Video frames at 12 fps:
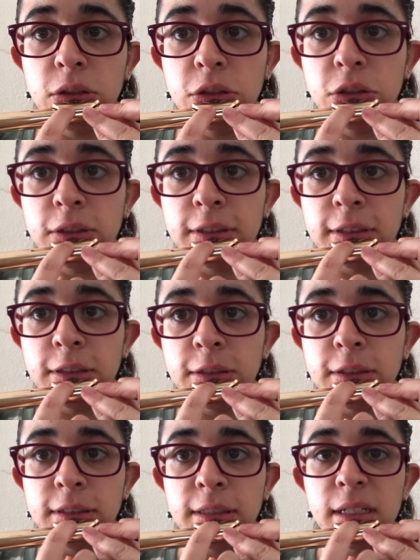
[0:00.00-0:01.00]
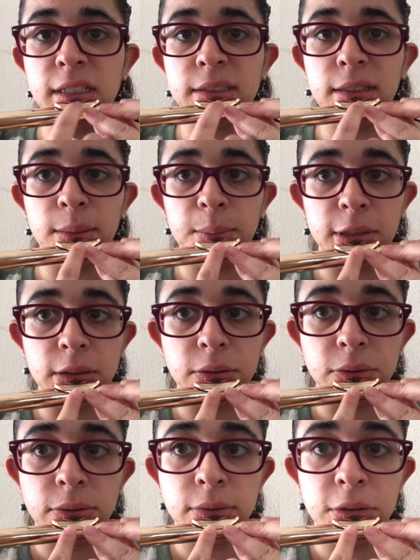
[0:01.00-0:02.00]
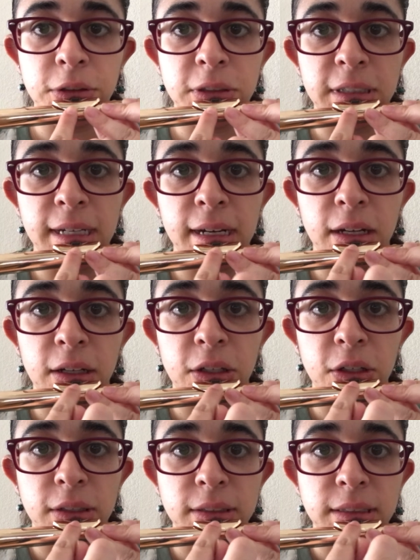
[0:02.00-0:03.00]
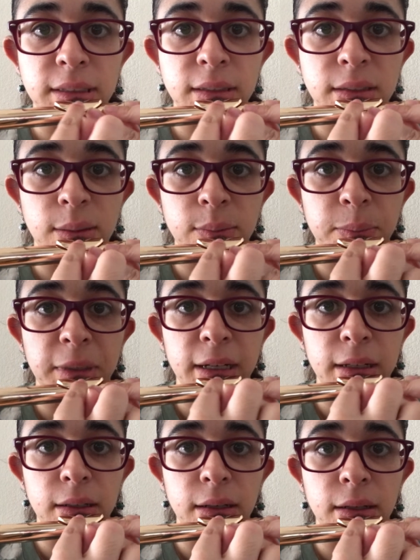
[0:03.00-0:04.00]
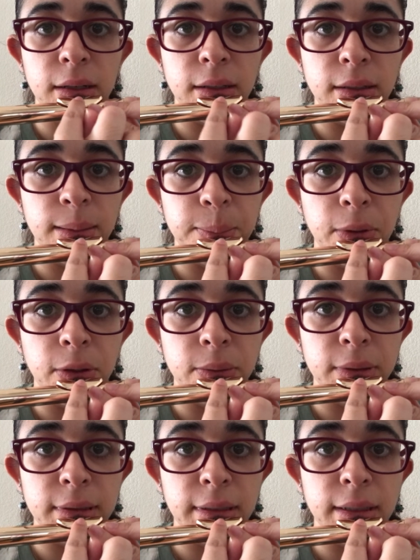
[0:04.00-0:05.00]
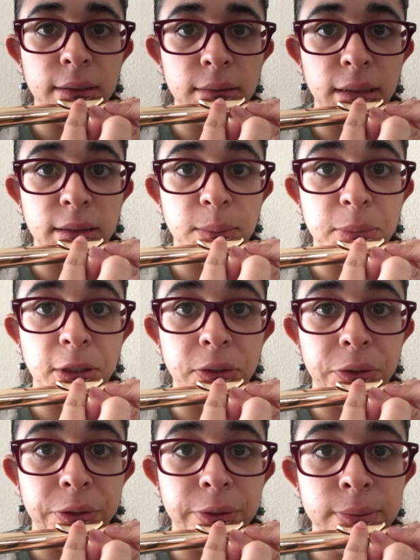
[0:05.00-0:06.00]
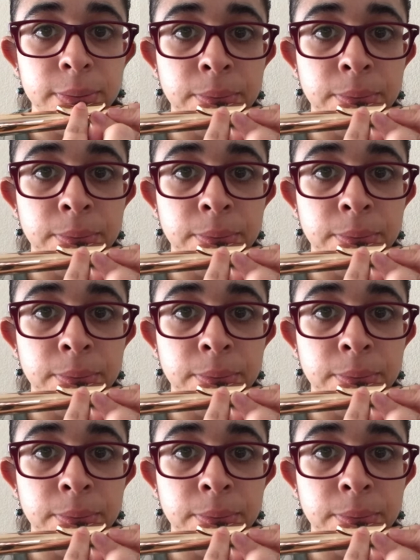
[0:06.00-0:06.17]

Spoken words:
should still see some of, you see how like you can see some of my lip hole right there, like the blowhole.